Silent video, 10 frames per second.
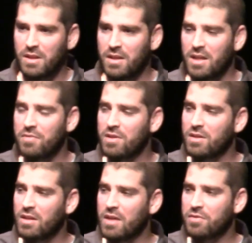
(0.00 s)
And even
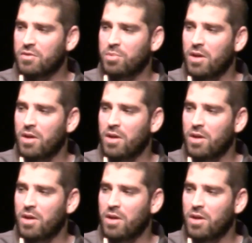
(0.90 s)
in the life of the